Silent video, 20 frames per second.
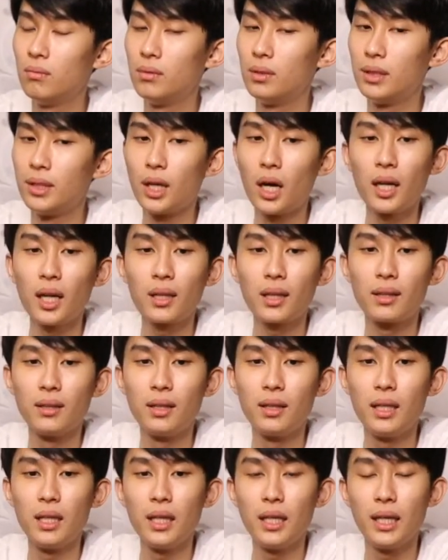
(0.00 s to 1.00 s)
Not
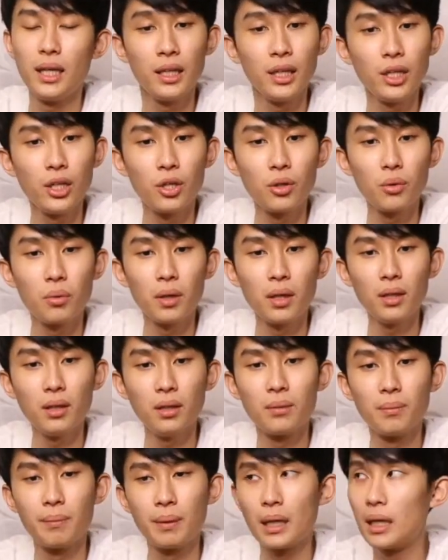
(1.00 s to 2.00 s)
the in-ear one,
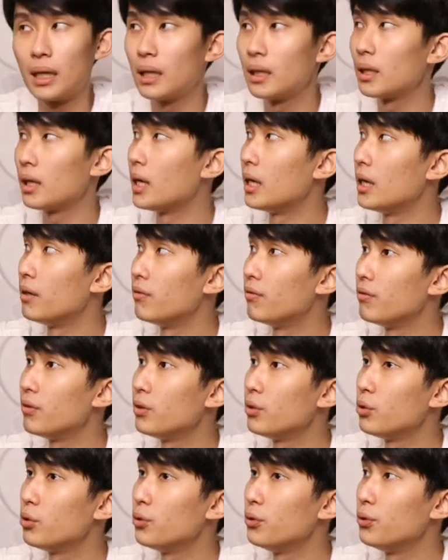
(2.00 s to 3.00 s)
but I
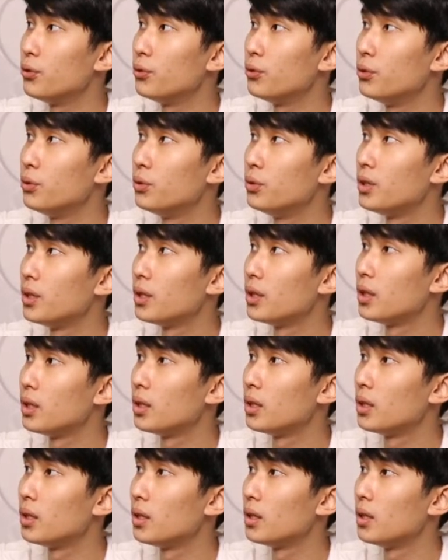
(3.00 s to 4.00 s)
reviewed
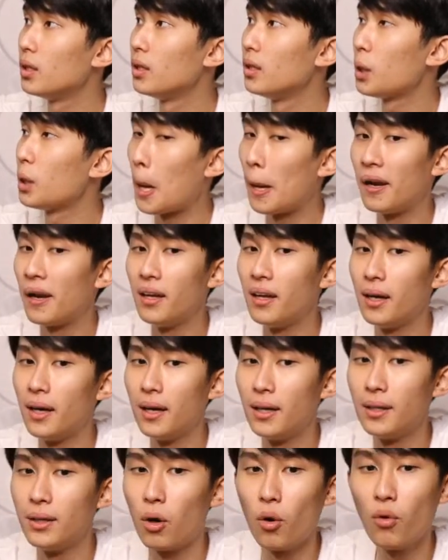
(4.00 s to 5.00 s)

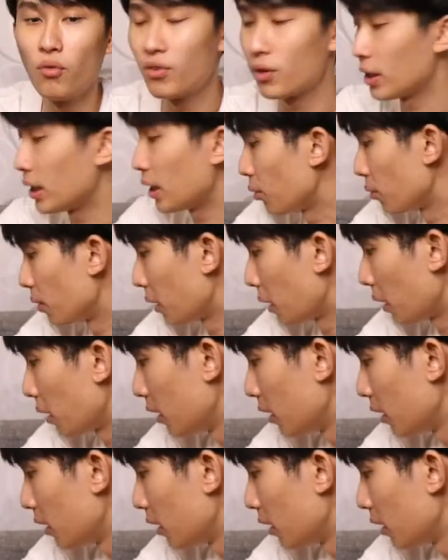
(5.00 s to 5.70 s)
the over-ear one.